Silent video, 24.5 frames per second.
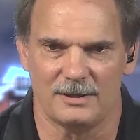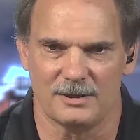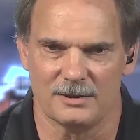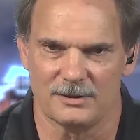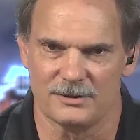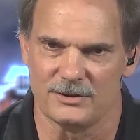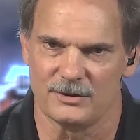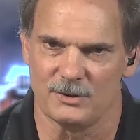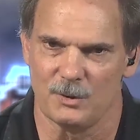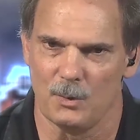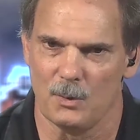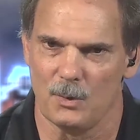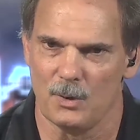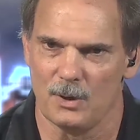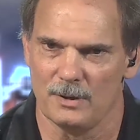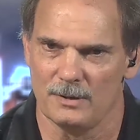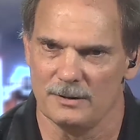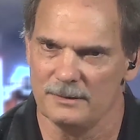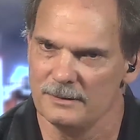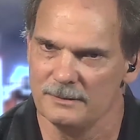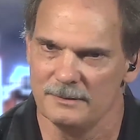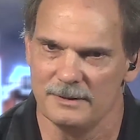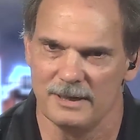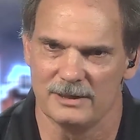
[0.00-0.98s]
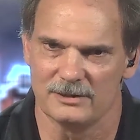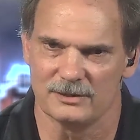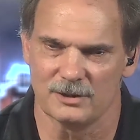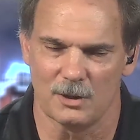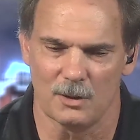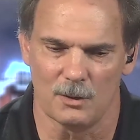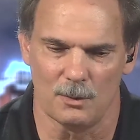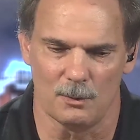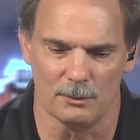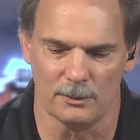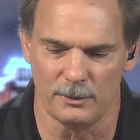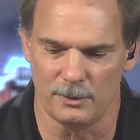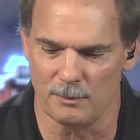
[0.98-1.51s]
to the sword, it's a
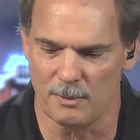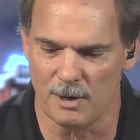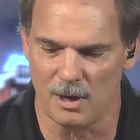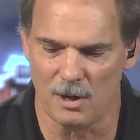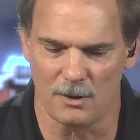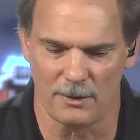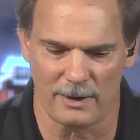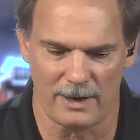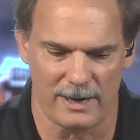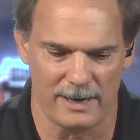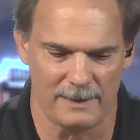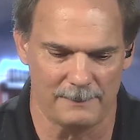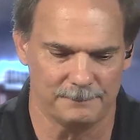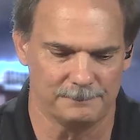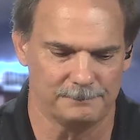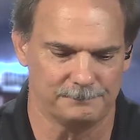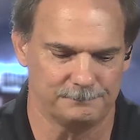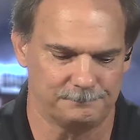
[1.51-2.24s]
whole new ball game.